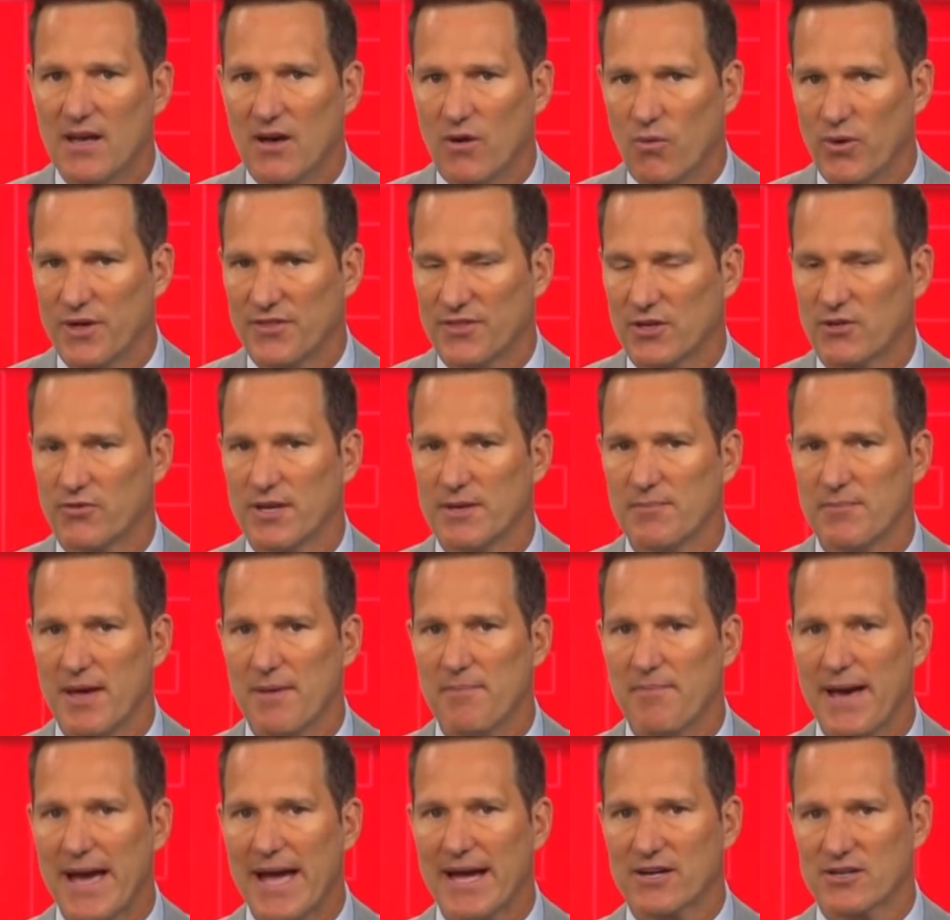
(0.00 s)
with the Green Bay
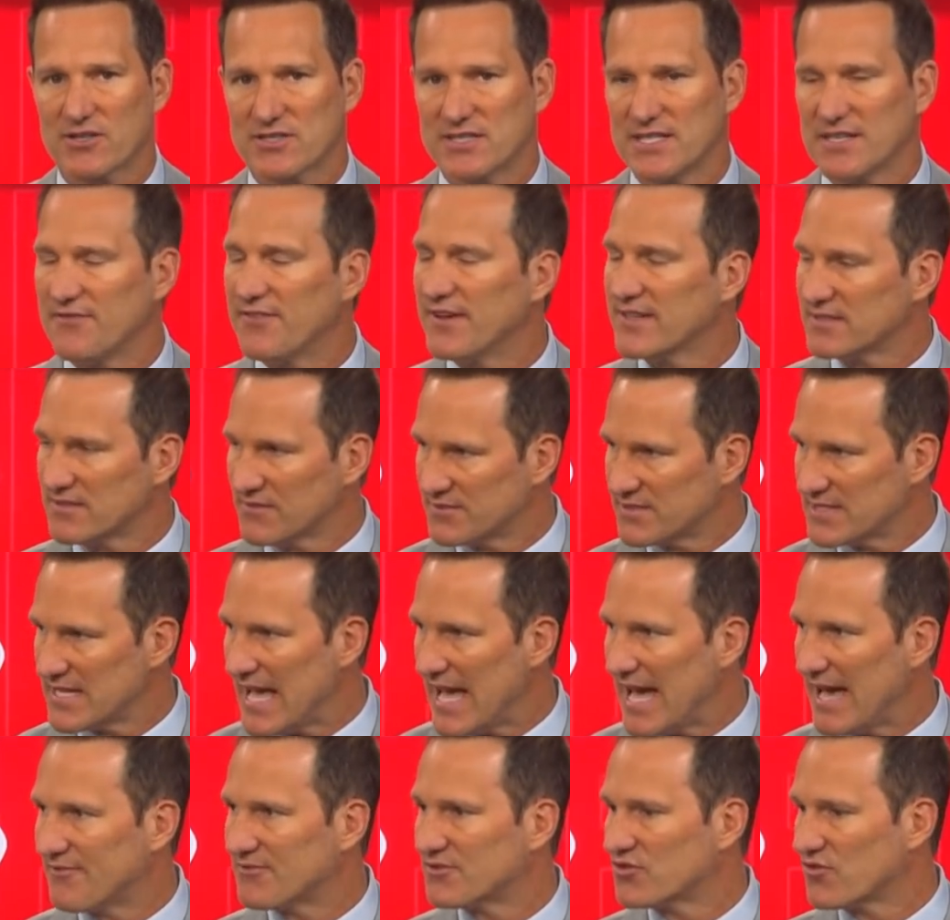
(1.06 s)
Packers defensive
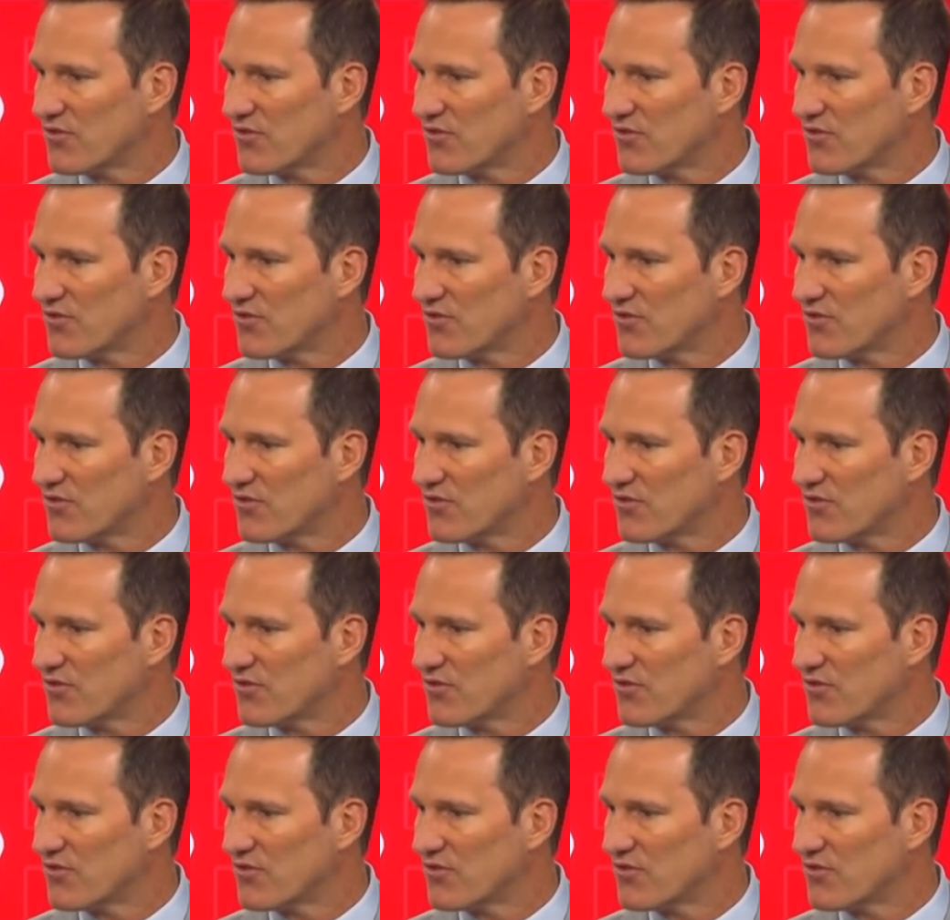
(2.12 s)
staff,